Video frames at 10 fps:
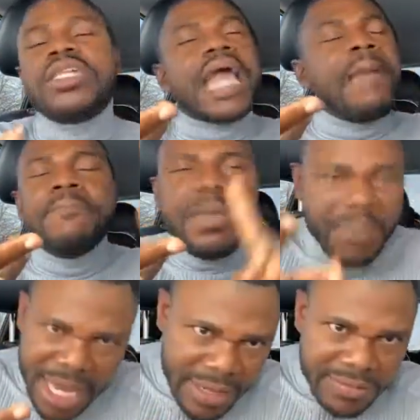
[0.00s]
not
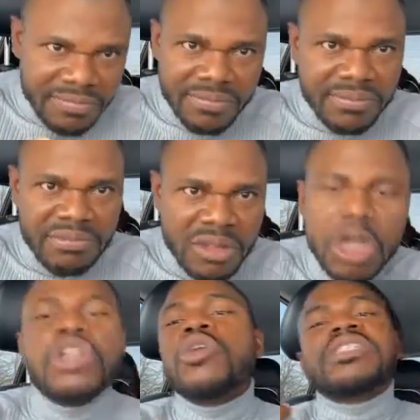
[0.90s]
NPP,
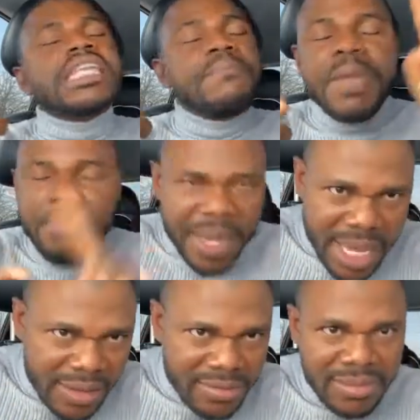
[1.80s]
not
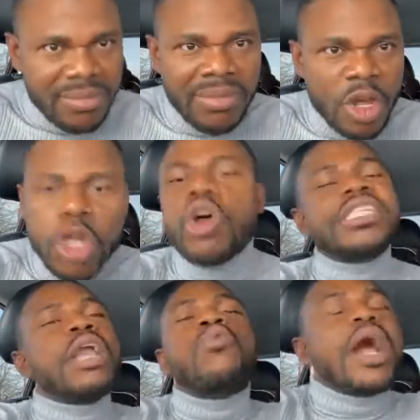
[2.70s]
CPP,
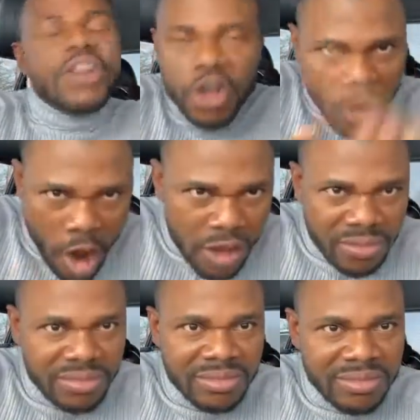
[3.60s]
not
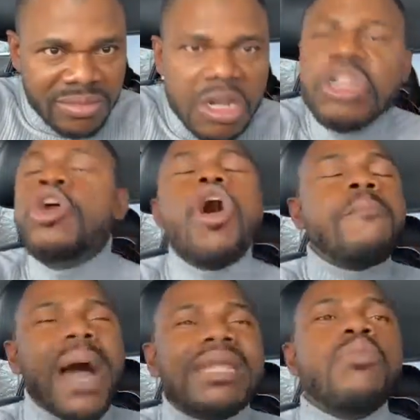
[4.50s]
Equadonco.
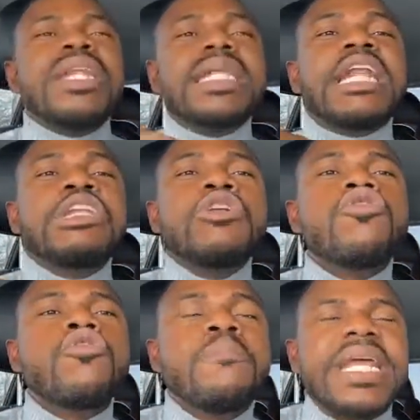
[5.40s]
Nobody. We need a
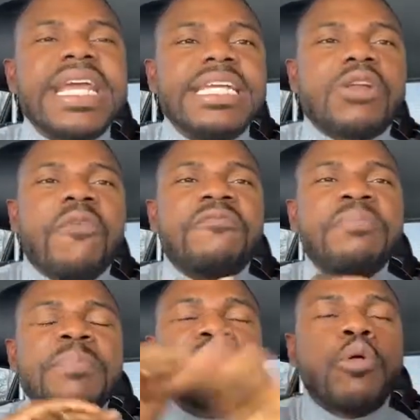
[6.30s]
new breeze
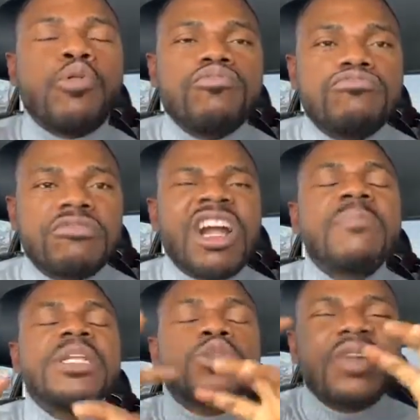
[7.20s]
of people
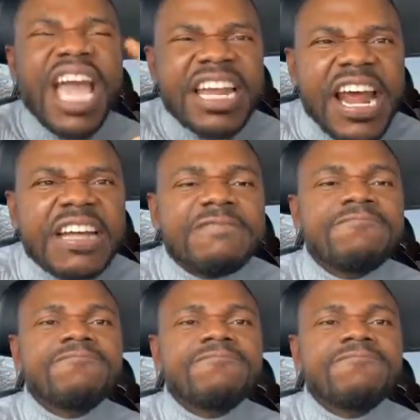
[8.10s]
coming together